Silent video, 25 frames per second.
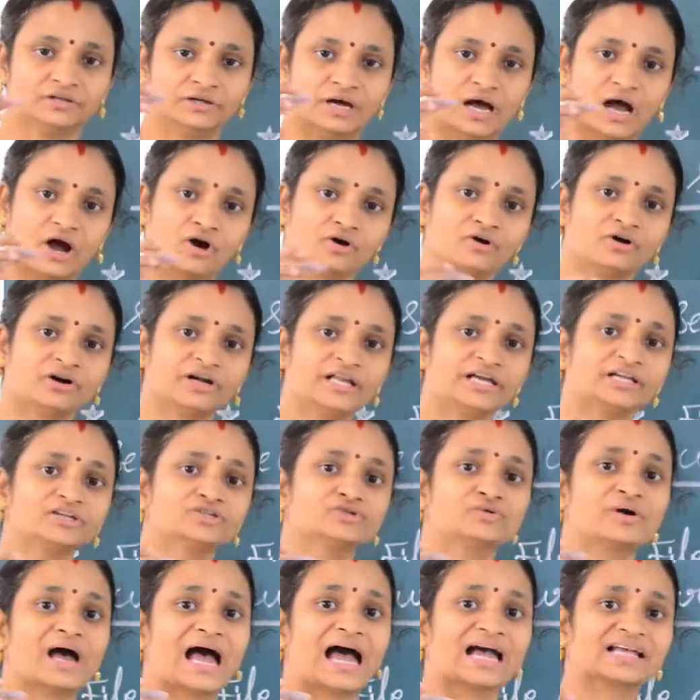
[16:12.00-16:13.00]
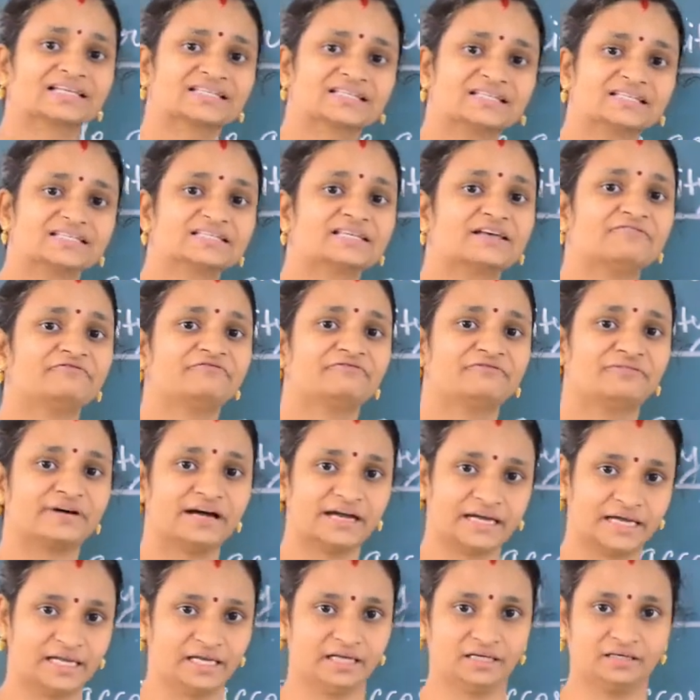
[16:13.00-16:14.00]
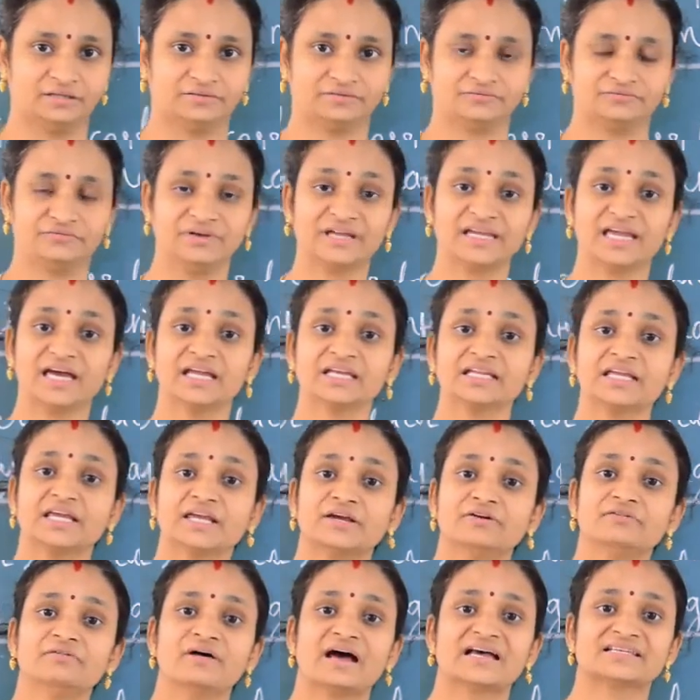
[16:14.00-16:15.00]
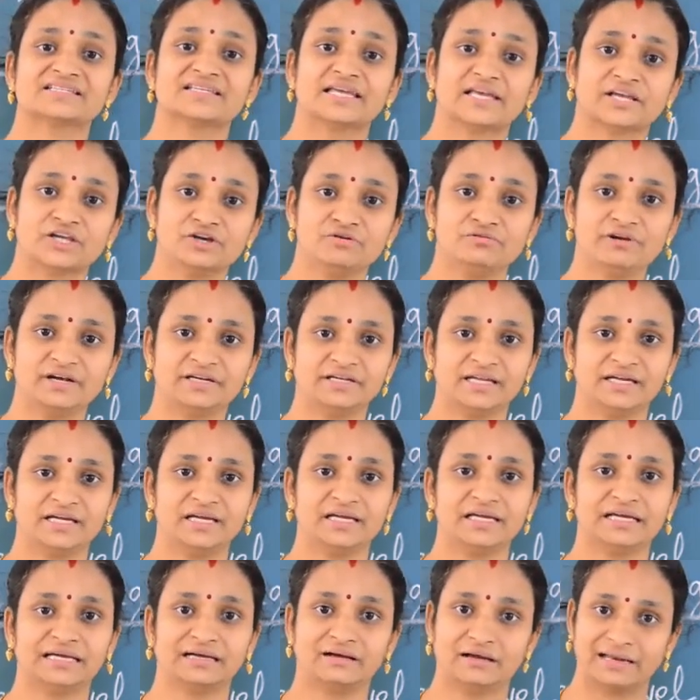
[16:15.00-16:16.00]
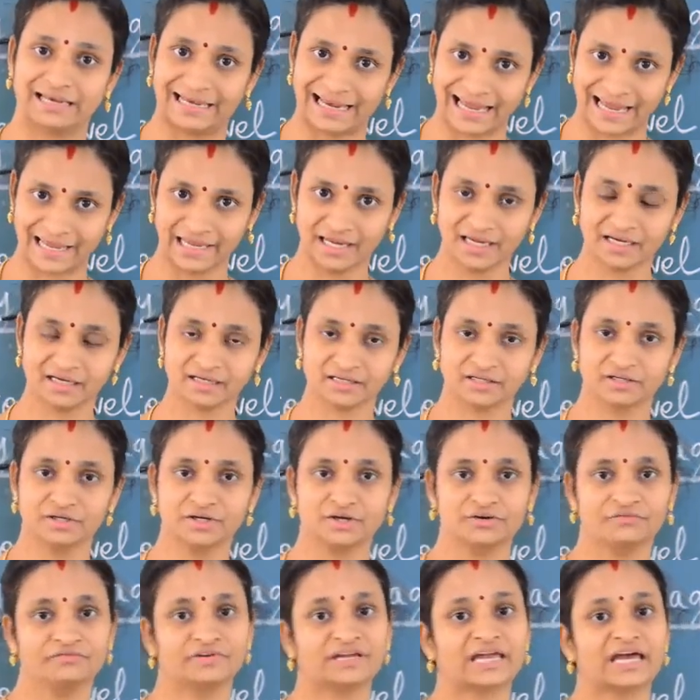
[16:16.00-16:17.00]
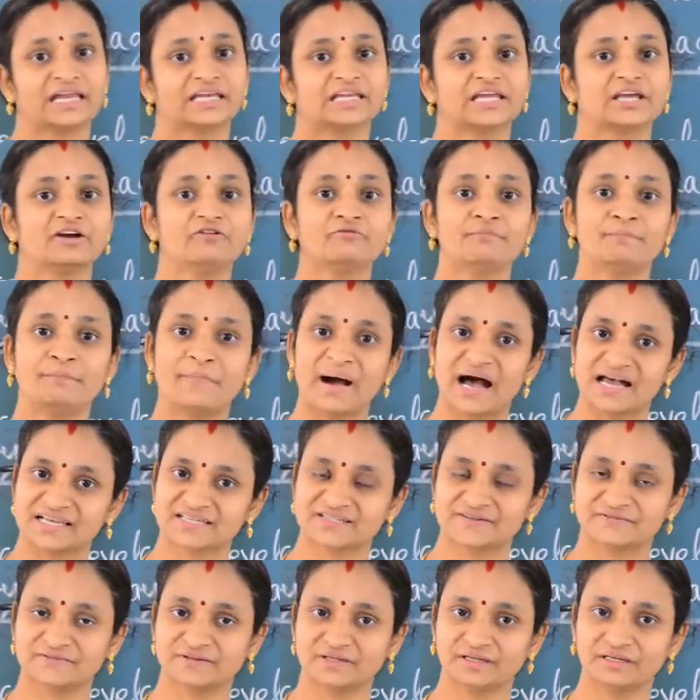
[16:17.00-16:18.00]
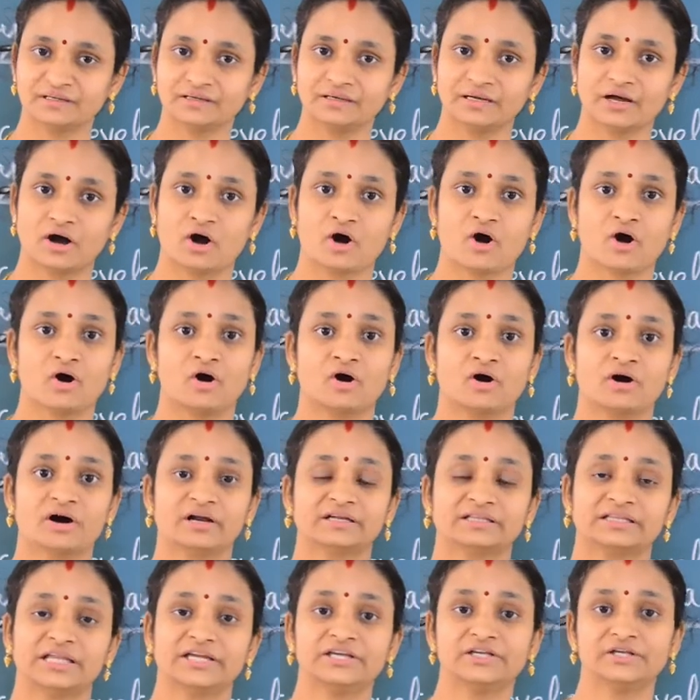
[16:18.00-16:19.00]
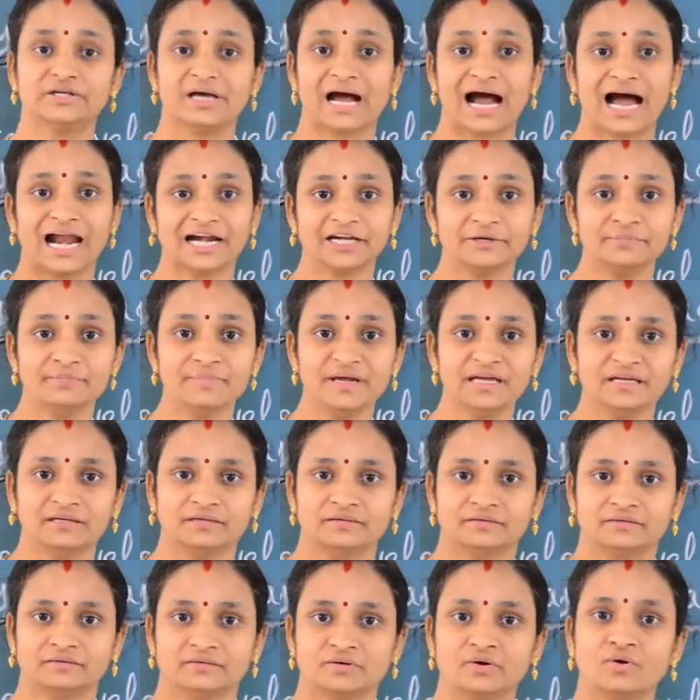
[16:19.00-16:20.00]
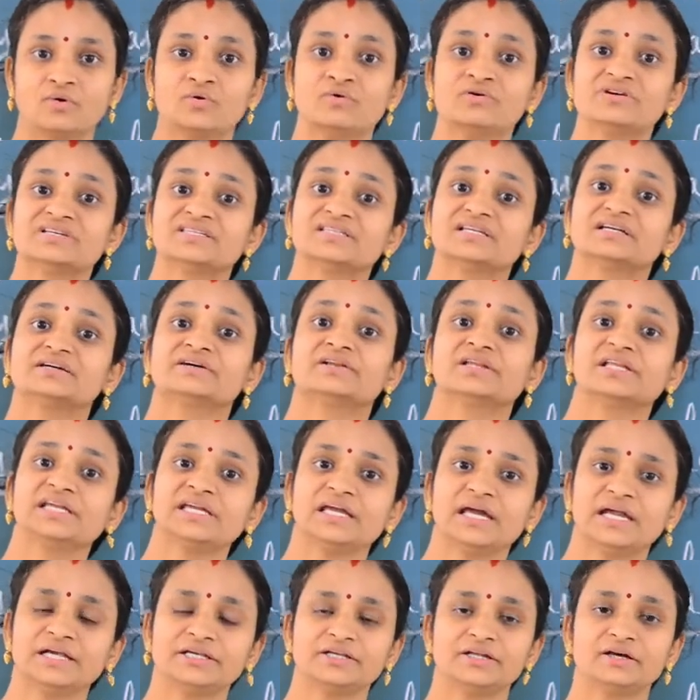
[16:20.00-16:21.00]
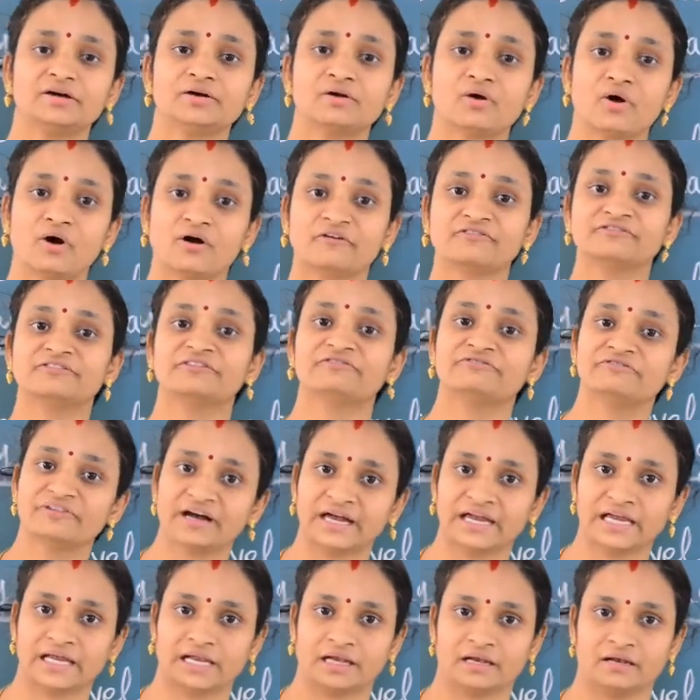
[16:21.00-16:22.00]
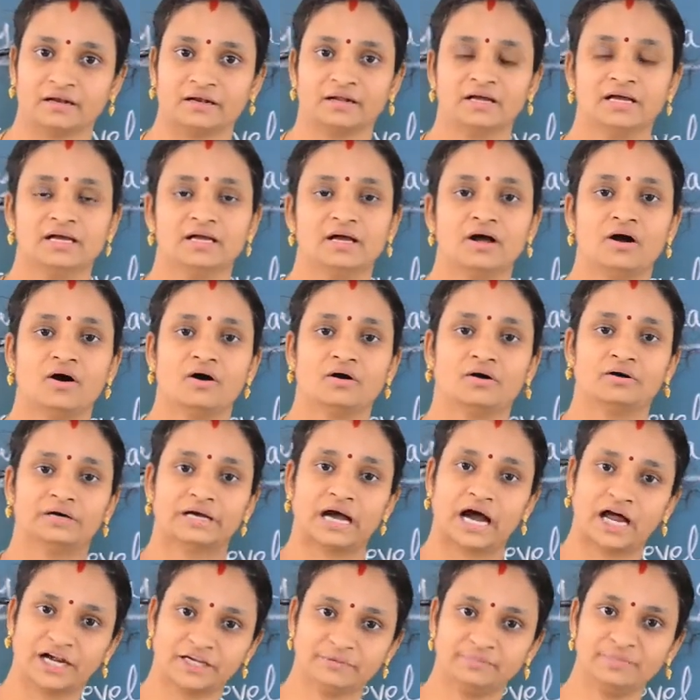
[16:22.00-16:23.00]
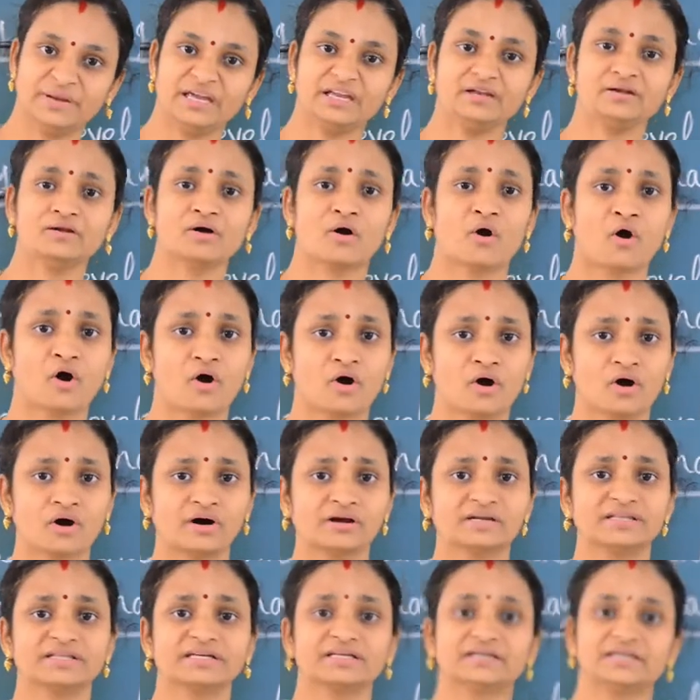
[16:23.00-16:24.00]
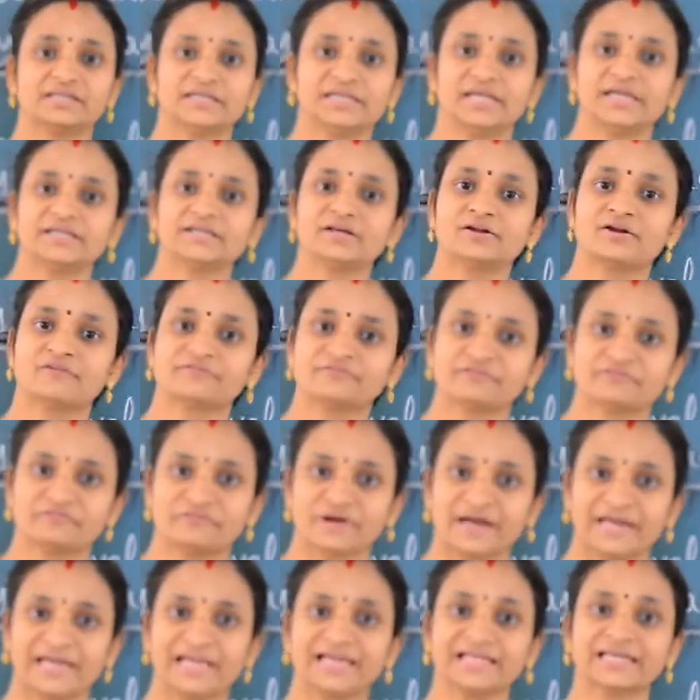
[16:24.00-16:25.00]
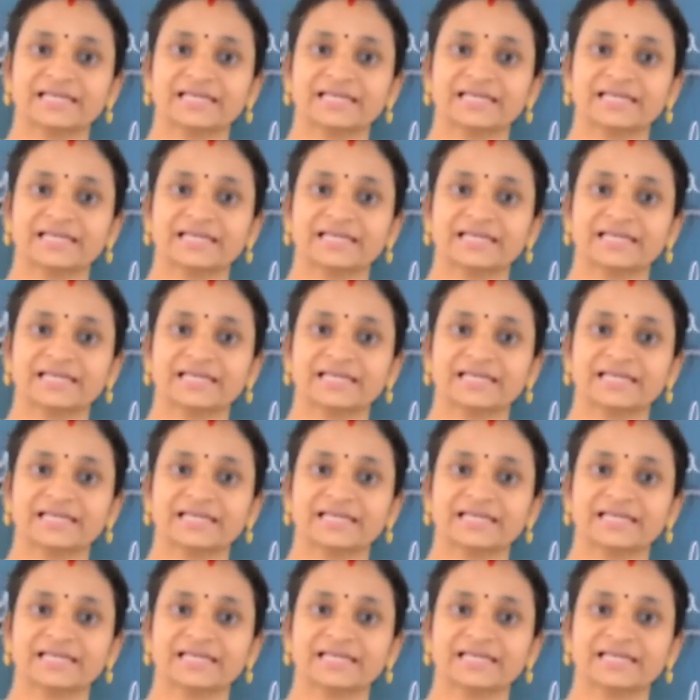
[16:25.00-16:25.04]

According to access a file, we can give a security like we can give password or the admin who is the creator of the file. Admin or the creator of the file